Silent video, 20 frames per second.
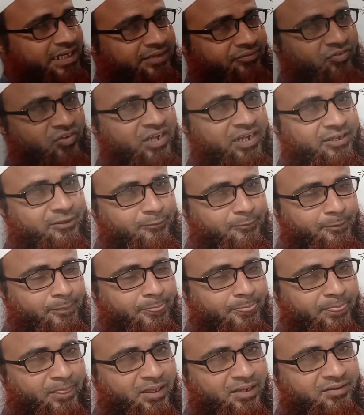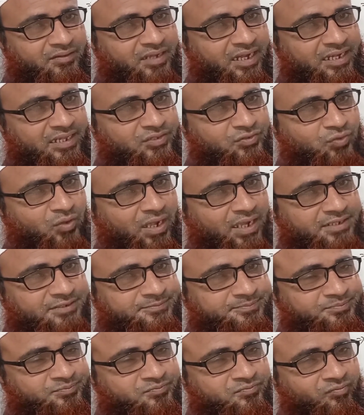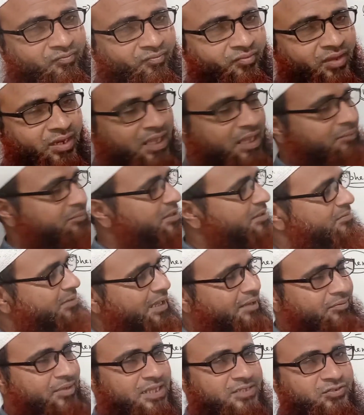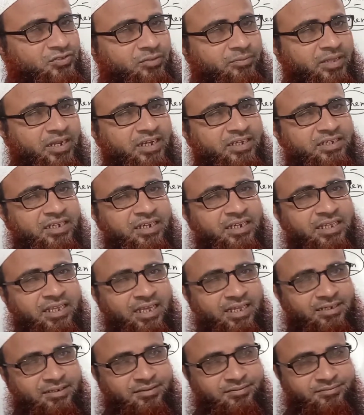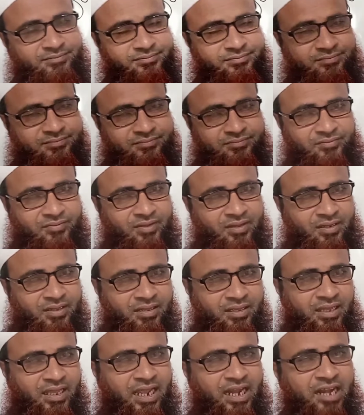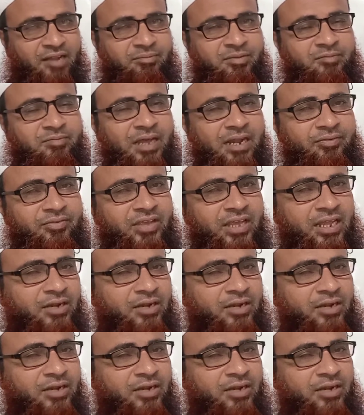indefinite, that is why a verb has to be written here, and the verb